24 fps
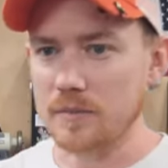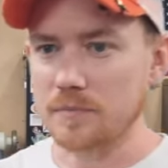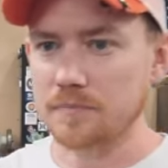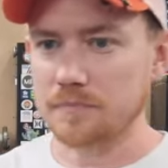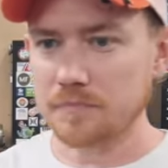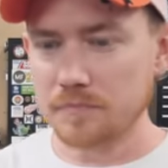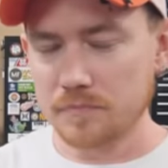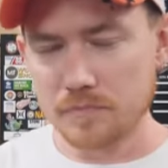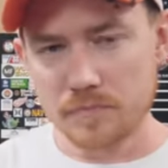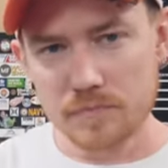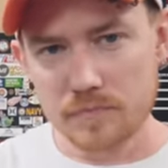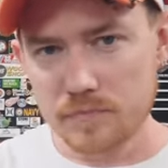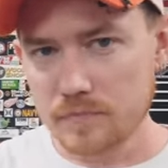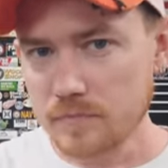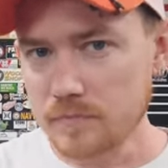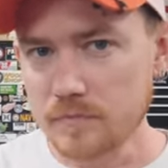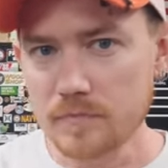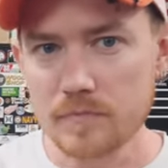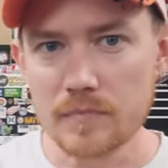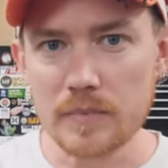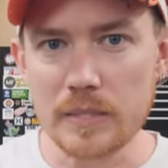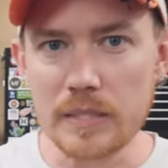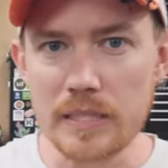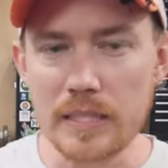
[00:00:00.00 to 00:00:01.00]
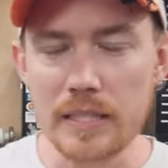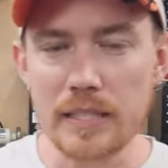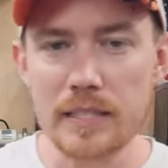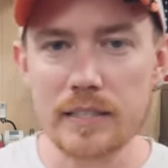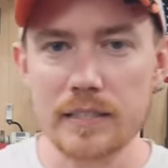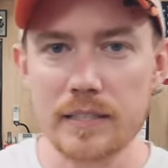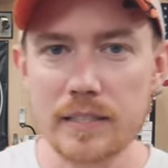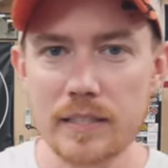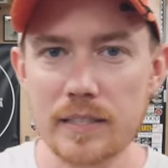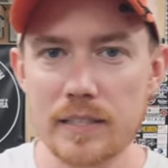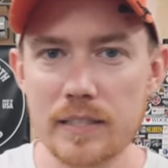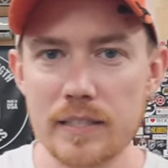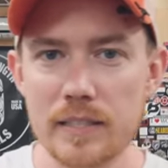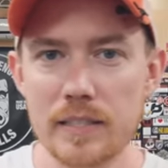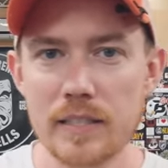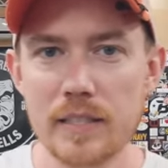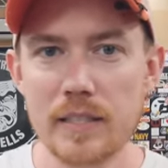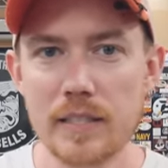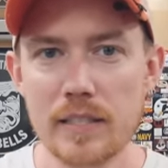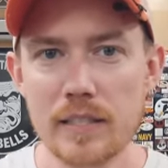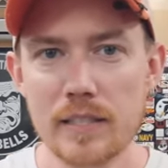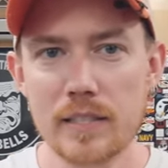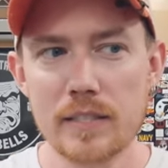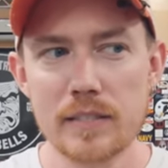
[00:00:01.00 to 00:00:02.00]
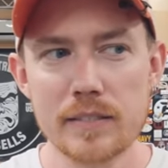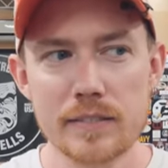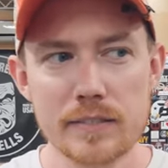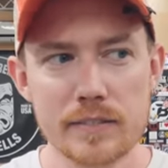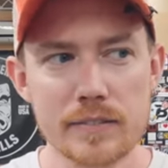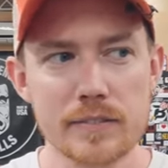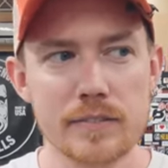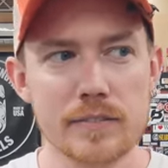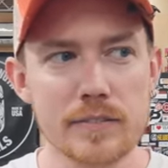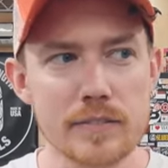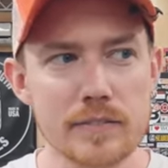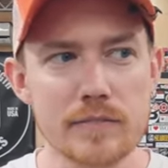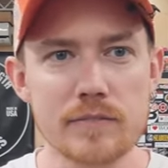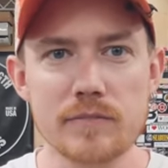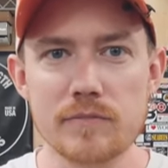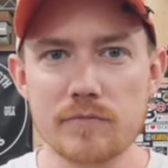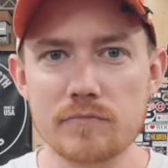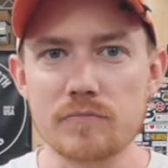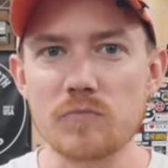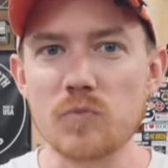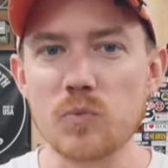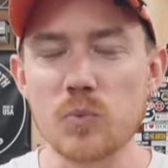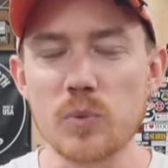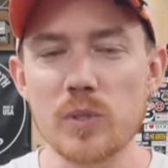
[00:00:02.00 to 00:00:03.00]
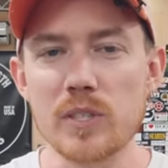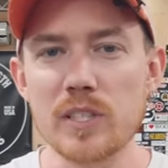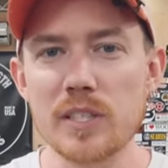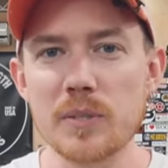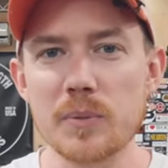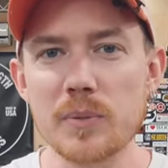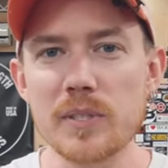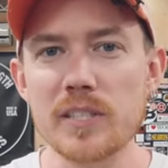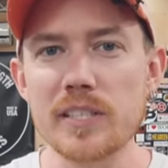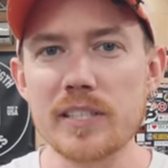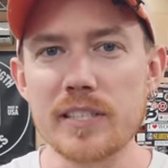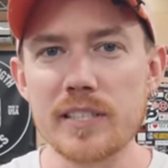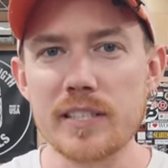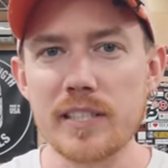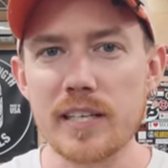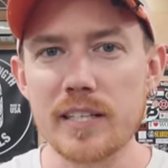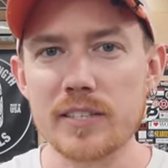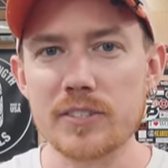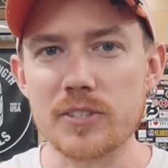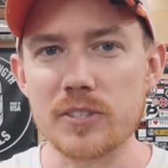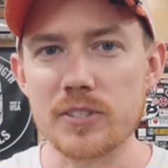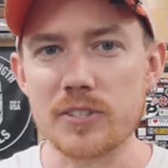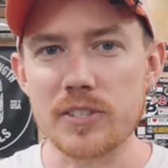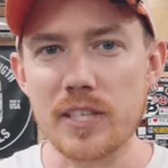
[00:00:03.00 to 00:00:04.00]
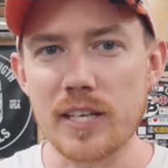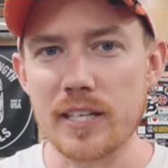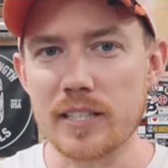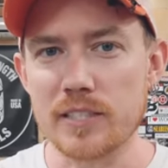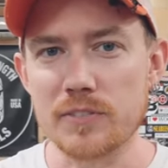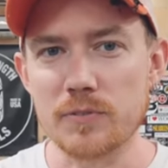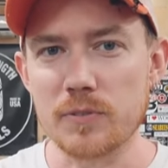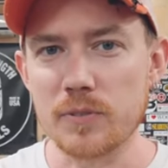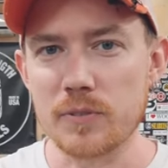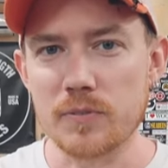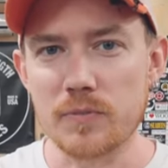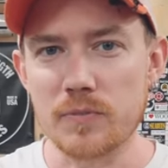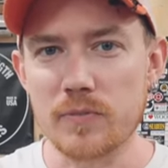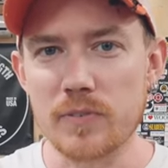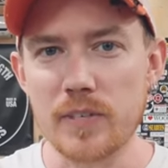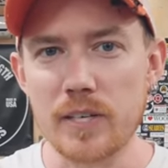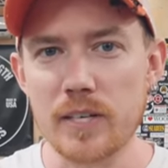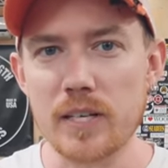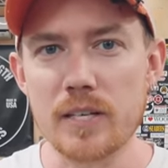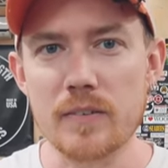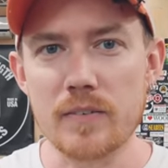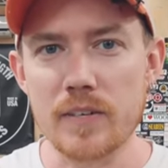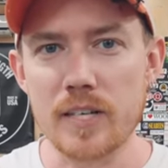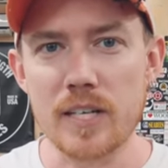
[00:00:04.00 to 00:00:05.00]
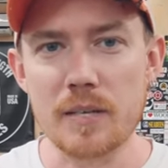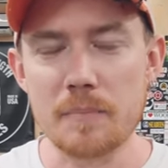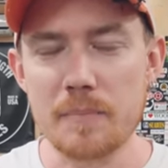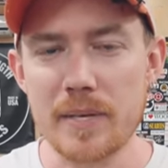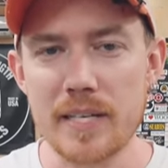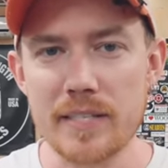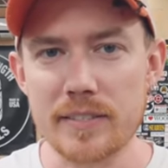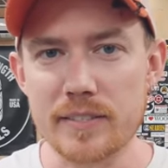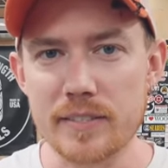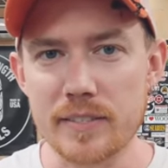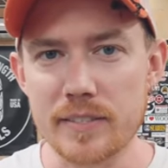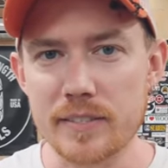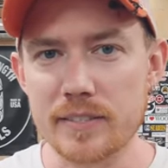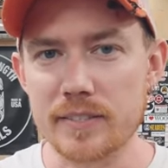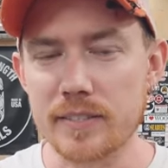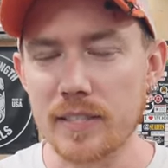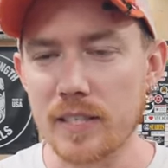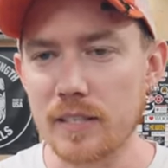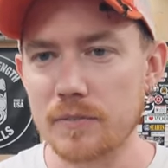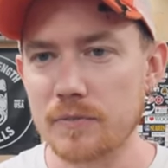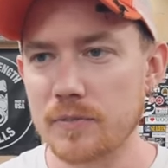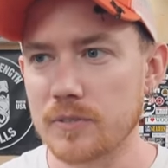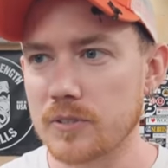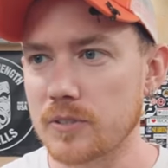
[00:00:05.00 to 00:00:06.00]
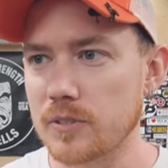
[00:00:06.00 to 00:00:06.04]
and, and uh, really, really good exercise with very, very basic stuff.